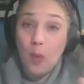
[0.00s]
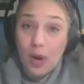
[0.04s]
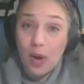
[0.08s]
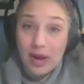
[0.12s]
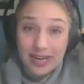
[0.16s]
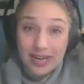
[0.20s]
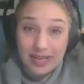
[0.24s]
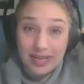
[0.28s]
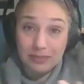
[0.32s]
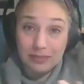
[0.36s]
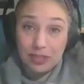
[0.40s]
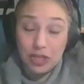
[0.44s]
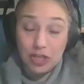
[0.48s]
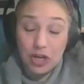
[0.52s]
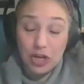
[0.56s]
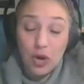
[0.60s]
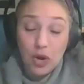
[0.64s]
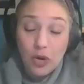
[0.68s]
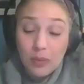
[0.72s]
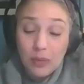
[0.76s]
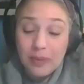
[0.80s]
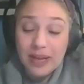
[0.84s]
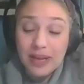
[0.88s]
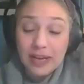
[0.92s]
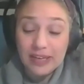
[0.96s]
want him to
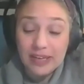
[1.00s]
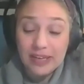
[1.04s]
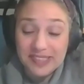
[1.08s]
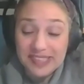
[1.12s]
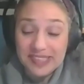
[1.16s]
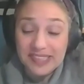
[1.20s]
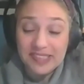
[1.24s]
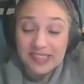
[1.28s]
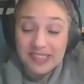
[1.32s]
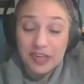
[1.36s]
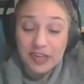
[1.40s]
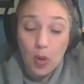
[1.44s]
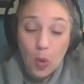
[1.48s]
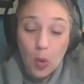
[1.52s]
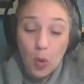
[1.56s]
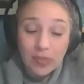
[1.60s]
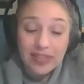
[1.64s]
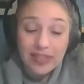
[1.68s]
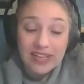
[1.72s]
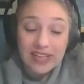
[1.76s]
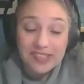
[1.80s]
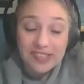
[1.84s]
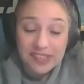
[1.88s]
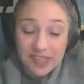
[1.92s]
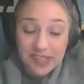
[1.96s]
go because he's an
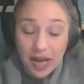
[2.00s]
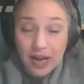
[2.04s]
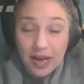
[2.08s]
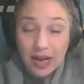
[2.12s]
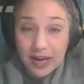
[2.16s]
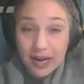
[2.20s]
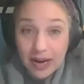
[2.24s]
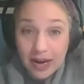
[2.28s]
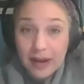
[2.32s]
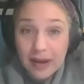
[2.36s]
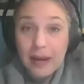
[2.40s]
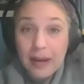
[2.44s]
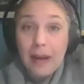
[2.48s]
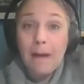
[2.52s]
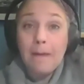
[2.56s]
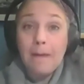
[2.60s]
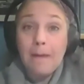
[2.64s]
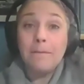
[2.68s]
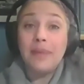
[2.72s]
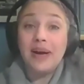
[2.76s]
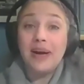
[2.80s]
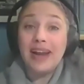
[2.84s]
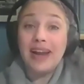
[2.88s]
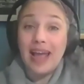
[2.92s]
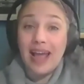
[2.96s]
only son.
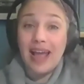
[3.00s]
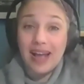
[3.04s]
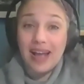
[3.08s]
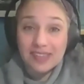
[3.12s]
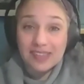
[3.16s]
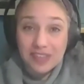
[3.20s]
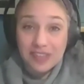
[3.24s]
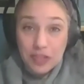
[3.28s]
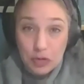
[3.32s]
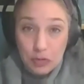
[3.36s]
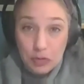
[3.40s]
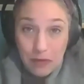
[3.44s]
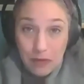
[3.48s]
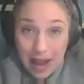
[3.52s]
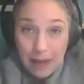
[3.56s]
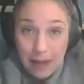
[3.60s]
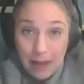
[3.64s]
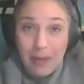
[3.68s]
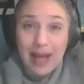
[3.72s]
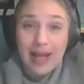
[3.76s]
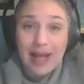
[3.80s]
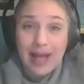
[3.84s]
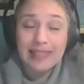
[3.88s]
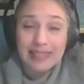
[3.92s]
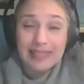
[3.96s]
But as the
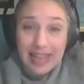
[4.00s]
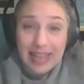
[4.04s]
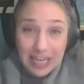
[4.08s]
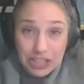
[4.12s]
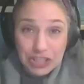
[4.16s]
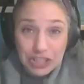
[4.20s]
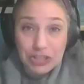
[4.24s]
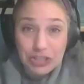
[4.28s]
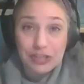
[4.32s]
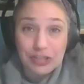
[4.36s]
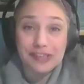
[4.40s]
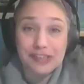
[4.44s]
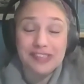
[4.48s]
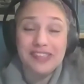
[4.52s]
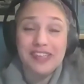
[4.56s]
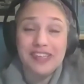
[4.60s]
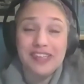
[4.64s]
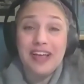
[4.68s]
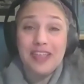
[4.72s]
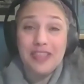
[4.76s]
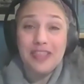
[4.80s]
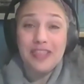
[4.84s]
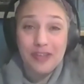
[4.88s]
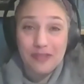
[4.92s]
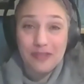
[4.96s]
rabbi lectures
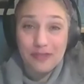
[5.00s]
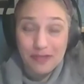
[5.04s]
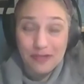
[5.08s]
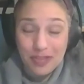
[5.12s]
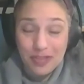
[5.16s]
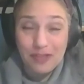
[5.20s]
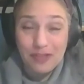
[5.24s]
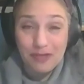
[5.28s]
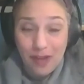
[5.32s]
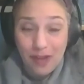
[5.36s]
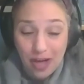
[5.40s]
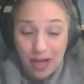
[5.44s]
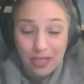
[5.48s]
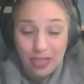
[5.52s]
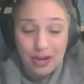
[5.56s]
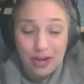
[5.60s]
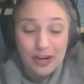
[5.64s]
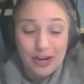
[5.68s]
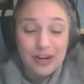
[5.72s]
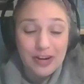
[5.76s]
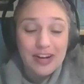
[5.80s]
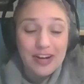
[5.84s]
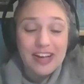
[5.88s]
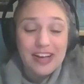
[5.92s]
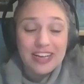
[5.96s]
the
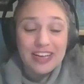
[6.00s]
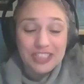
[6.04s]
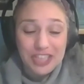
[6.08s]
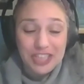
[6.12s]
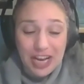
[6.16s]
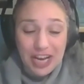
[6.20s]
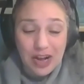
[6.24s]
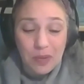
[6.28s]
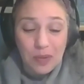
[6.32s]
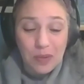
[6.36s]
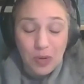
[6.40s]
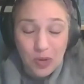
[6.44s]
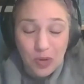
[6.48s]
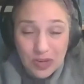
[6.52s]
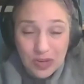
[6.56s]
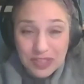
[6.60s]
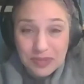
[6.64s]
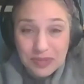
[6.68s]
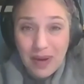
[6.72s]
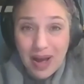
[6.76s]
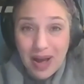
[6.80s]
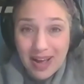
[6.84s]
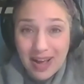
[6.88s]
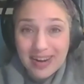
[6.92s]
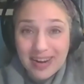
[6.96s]
father, Jacob
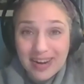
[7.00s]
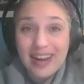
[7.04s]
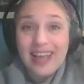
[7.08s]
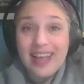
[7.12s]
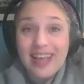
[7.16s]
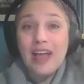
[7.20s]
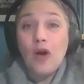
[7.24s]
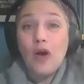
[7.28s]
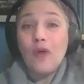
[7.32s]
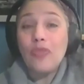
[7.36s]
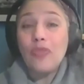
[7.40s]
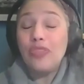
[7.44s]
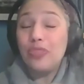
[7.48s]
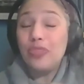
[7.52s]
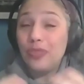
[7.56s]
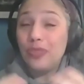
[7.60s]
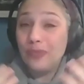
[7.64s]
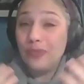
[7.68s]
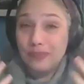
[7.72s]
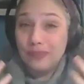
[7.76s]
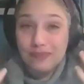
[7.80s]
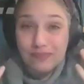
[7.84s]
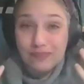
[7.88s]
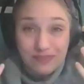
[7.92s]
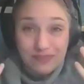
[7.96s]
Gutmann,
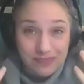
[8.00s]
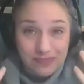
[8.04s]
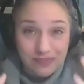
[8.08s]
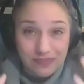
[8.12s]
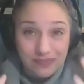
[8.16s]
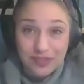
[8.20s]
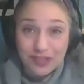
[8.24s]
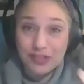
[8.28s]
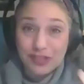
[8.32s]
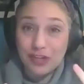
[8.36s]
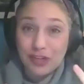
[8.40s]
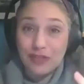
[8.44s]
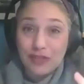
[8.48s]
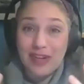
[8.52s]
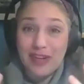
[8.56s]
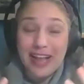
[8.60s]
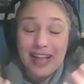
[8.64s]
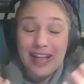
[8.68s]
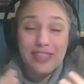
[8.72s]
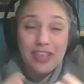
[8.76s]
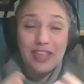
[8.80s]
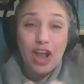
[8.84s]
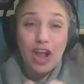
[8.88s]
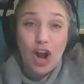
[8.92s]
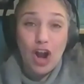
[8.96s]
serving
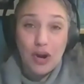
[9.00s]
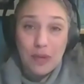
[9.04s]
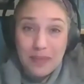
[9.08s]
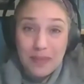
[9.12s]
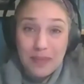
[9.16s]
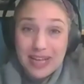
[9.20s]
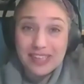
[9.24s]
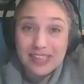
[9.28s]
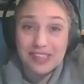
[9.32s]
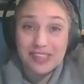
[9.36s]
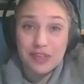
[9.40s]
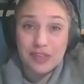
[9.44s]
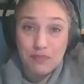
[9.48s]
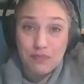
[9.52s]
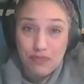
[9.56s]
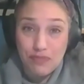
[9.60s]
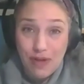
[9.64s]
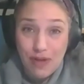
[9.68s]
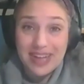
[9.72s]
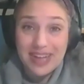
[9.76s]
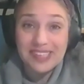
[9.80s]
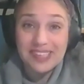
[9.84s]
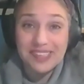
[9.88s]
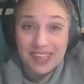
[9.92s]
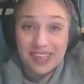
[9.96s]
in the army is the
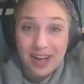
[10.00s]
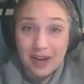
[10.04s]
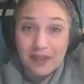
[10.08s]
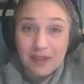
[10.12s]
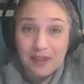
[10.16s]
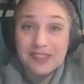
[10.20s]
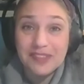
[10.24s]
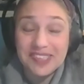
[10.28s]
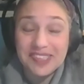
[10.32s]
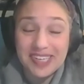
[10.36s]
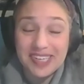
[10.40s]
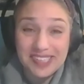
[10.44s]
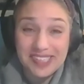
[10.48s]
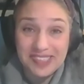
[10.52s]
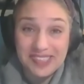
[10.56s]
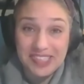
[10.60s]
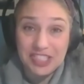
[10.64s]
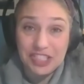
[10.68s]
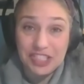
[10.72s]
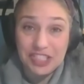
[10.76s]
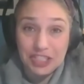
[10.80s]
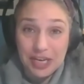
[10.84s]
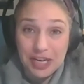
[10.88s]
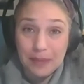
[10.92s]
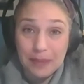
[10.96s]
price of
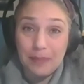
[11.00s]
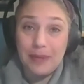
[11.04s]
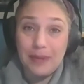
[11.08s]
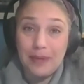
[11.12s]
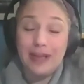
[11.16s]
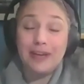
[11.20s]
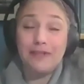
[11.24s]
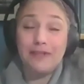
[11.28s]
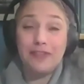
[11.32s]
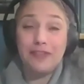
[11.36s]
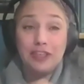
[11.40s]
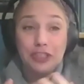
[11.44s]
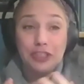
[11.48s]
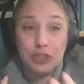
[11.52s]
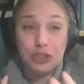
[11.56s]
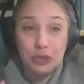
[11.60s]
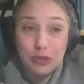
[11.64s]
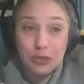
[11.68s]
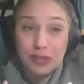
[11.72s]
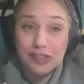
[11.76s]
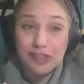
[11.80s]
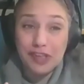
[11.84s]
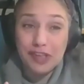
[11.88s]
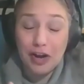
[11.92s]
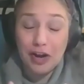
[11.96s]
citizenship. And if the
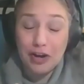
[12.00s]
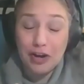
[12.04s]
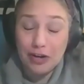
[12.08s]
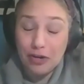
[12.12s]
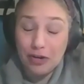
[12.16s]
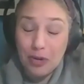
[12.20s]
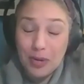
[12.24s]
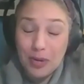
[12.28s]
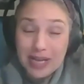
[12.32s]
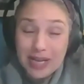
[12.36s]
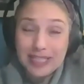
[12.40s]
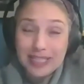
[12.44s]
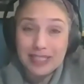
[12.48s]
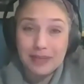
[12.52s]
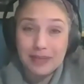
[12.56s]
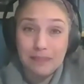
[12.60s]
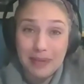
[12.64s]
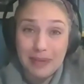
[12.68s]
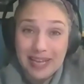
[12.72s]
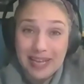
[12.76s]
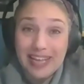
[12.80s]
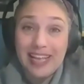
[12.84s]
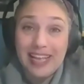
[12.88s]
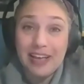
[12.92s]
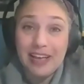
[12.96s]
Jews are going to
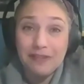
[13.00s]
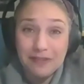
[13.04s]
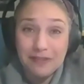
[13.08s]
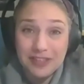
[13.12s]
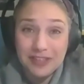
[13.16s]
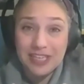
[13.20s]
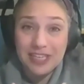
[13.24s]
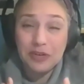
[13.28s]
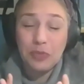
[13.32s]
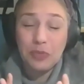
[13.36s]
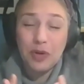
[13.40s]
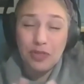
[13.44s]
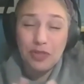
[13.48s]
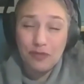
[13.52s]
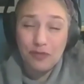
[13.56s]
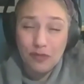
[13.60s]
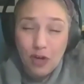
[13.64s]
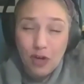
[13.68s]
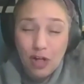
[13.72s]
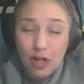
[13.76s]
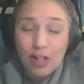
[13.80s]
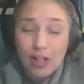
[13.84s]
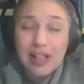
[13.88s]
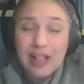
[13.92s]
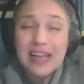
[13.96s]
be gifted with
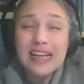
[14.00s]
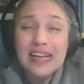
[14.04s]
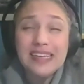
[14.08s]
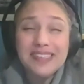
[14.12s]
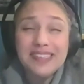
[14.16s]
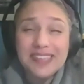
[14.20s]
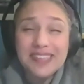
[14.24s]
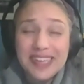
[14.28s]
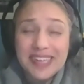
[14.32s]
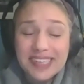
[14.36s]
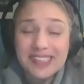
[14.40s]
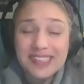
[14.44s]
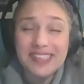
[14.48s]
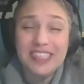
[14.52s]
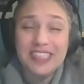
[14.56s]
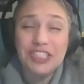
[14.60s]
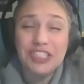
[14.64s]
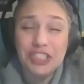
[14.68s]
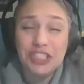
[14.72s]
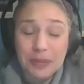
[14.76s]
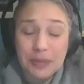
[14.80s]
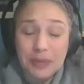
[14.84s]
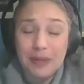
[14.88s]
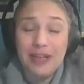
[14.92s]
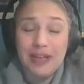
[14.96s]
full
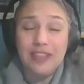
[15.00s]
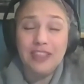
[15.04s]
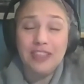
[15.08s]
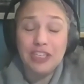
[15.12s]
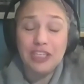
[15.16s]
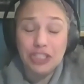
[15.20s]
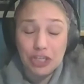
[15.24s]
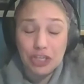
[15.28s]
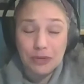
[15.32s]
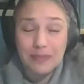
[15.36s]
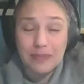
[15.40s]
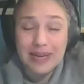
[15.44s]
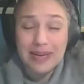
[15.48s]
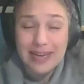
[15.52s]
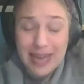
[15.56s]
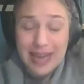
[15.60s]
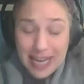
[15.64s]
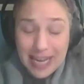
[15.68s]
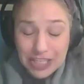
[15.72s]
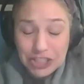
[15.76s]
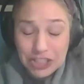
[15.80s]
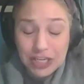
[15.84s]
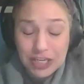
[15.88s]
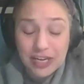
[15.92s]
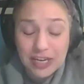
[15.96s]
citizenship in the German
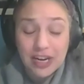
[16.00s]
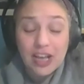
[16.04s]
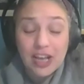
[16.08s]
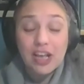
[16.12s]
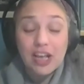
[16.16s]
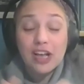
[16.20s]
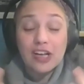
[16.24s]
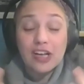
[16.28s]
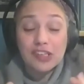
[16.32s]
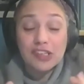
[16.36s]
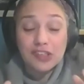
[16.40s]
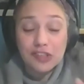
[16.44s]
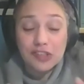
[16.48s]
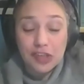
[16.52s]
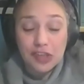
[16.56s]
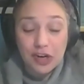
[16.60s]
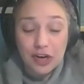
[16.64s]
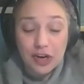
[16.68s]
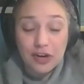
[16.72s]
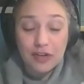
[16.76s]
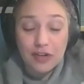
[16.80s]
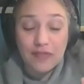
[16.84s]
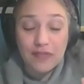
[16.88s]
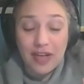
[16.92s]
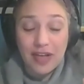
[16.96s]
nation,
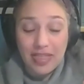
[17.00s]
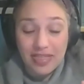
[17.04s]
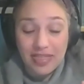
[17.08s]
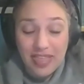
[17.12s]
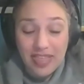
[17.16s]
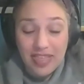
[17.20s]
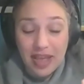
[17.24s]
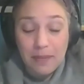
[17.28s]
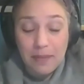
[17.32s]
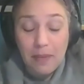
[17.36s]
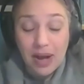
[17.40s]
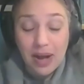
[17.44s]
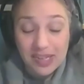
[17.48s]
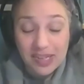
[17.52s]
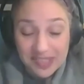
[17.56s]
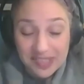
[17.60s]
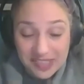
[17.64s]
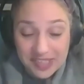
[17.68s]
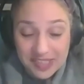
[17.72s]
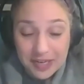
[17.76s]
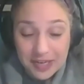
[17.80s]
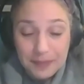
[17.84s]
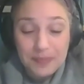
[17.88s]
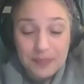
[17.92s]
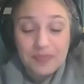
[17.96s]
serve they
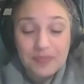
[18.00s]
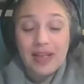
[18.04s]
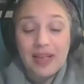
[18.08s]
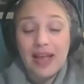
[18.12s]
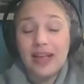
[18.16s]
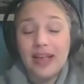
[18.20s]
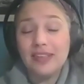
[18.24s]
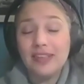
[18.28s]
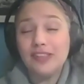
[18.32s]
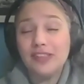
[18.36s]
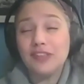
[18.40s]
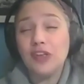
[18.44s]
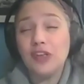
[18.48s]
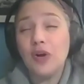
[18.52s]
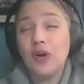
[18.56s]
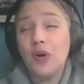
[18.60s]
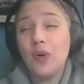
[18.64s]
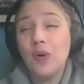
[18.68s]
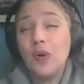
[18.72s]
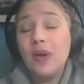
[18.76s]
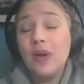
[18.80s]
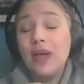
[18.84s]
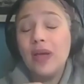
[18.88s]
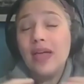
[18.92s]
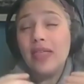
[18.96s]
must. And
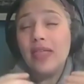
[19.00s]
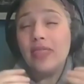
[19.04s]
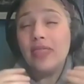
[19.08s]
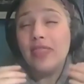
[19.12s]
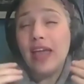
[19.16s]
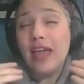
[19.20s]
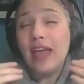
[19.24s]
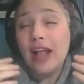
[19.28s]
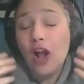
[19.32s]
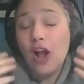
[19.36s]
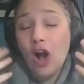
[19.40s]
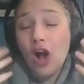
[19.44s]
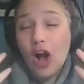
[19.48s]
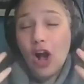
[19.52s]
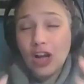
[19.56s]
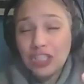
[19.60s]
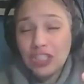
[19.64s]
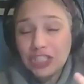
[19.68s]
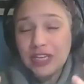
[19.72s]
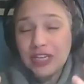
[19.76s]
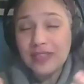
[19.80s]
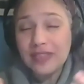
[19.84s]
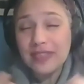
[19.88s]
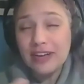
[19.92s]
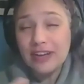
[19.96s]
so they
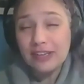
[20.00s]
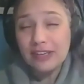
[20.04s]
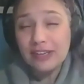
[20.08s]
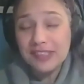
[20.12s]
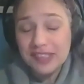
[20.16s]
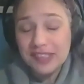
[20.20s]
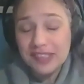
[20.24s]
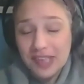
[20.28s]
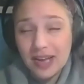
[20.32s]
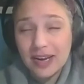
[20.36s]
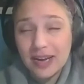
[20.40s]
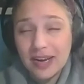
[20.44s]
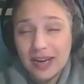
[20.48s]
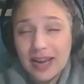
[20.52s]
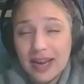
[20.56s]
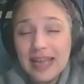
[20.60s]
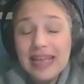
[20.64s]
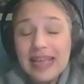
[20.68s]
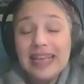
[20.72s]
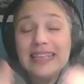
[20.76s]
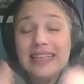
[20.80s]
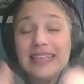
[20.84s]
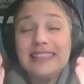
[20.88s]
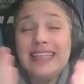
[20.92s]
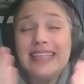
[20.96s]
caution their son,
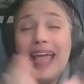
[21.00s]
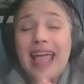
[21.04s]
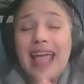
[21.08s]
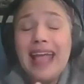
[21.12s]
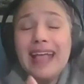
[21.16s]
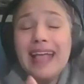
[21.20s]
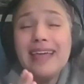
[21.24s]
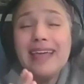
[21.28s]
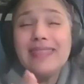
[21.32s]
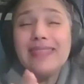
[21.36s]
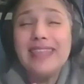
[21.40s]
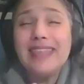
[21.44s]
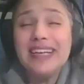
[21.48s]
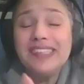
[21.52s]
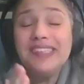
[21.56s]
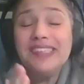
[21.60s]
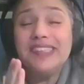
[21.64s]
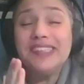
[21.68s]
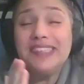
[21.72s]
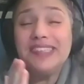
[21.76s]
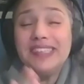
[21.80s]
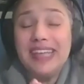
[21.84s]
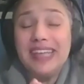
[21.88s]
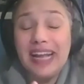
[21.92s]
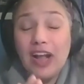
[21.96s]
take this
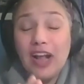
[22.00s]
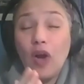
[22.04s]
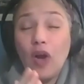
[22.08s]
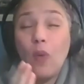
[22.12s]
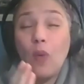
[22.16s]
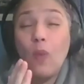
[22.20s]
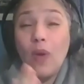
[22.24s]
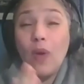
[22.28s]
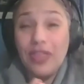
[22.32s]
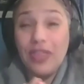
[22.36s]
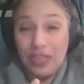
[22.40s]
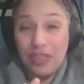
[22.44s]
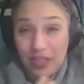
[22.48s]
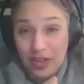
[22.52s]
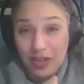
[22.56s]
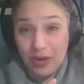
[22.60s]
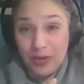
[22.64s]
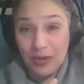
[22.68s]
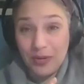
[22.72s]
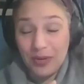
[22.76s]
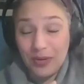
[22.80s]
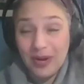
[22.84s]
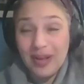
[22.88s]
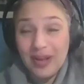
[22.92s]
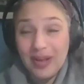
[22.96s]
stick with
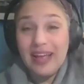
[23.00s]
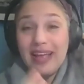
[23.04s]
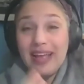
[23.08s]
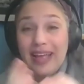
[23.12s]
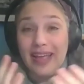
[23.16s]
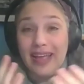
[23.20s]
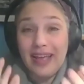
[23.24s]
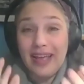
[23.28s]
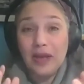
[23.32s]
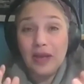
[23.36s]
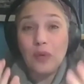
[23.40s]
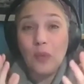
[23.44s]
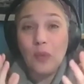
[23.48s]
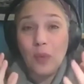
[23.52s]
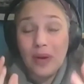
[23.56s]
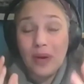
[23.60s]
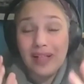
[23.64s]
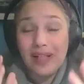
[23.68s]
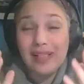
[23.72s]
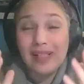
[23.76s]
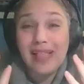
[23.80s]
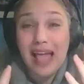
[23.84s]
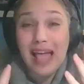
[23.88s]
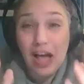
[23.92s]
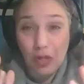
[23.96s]
you. It
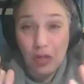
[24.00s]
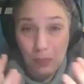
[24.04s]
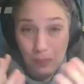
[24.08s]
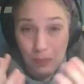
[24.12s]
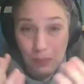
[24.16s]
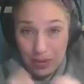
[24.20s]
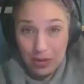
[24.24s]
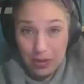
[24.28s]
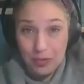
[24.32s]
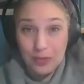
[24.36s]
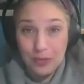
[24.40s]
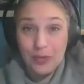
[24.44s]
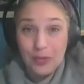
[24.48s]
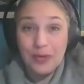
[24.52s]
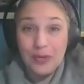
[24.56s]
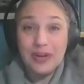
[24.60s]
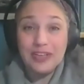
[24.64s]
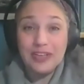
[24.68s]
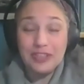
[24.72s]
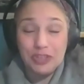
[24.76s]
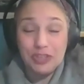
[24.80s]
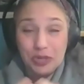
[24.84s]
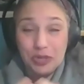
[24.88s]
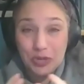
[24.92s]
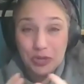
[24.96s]
will help you
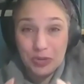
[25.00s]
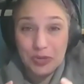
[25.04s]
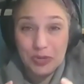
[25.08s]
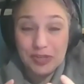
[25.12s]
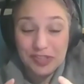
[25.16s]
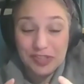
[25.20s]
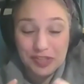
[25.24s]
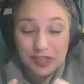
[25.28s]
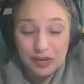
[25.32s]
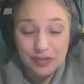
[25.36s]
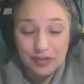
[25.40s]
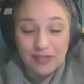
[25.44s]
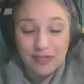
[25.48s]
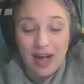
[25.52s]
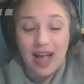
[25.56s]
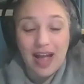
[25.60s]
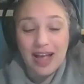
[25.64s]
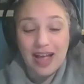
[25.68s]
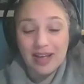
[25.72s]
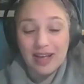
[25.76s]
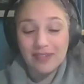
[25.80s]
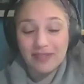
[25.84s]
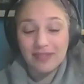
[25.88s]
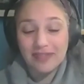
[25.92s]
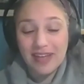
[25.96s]
to
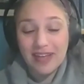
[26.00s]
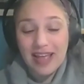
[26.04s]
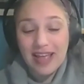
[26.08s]
survive.